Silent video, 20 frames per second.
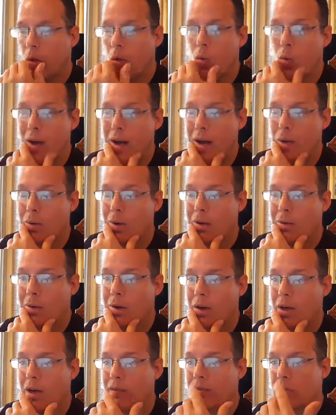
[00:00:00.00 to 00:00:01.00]

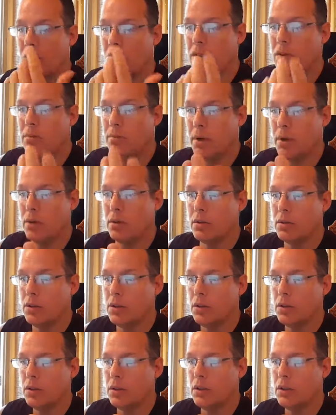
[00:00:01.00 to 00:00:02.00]
Wow. And I've talked about
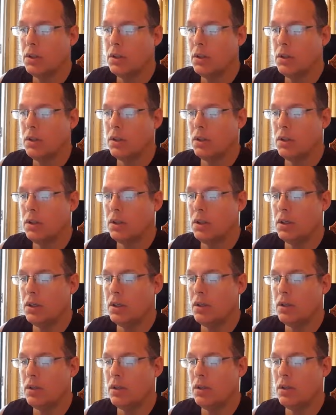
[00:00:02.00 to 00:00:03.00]

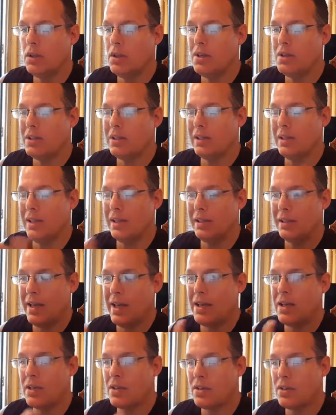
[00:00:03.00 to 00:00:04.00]
the
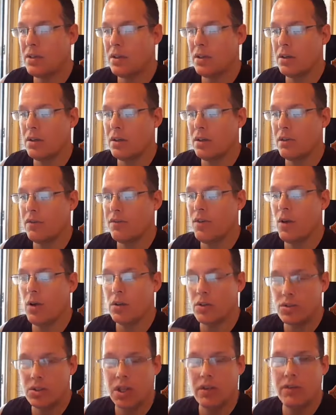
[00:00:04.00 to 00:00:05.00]
latest
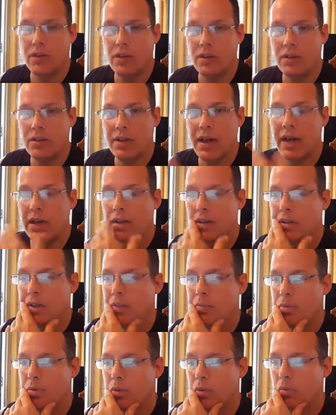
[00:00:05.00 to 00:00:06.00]
Vault 7 data
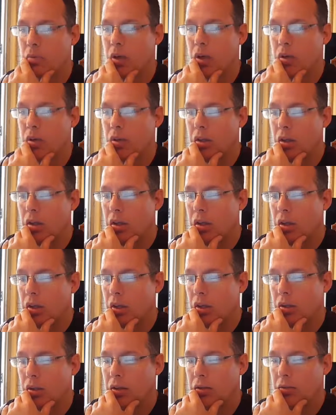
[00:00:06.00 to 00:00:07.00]
dumps as well.
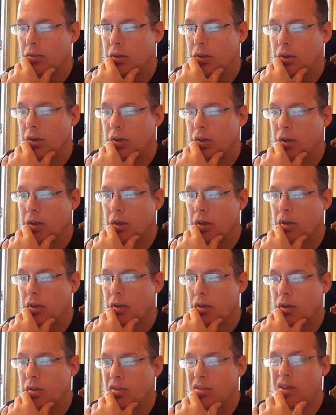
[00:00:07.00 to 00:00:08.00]

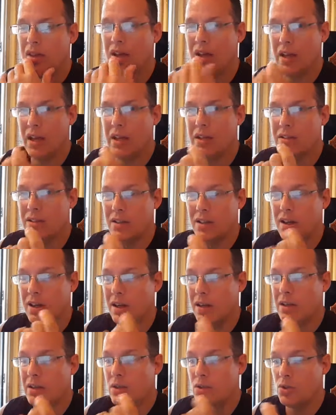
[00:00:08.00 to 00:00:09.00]
And the
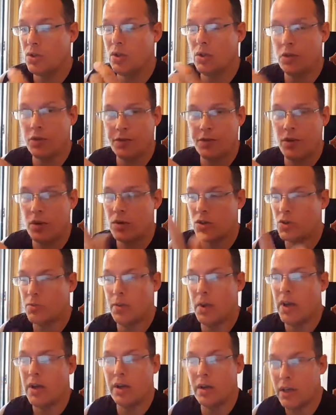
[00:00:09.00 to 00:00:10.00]
CIA using your phone,
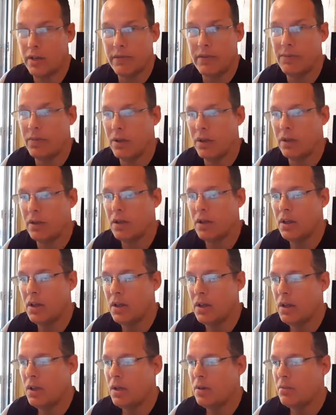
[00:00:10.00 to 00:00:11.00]
spying on everybody.
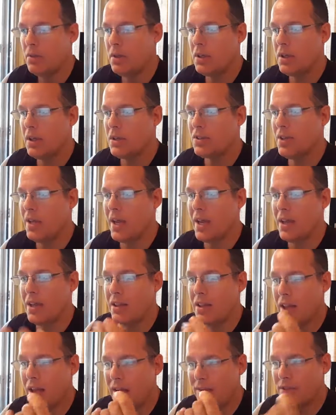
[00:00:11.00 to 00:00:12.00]
Because
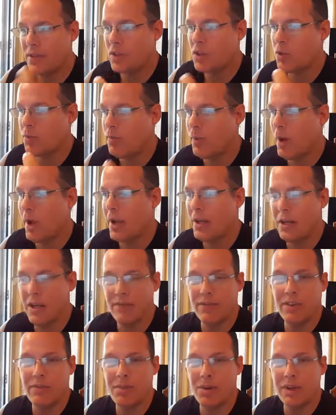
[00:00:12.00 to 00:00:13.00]
they have to spy on
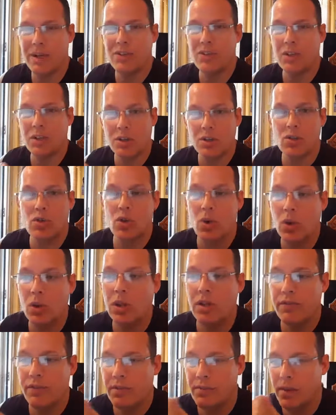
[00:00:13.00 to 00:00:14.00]
everybody to
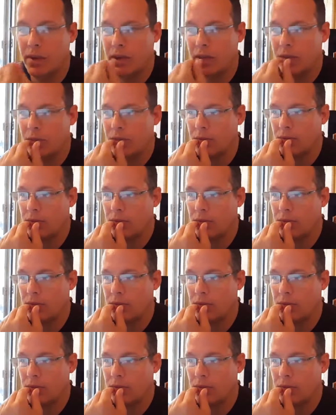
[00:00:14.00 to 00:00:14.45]
control everybody.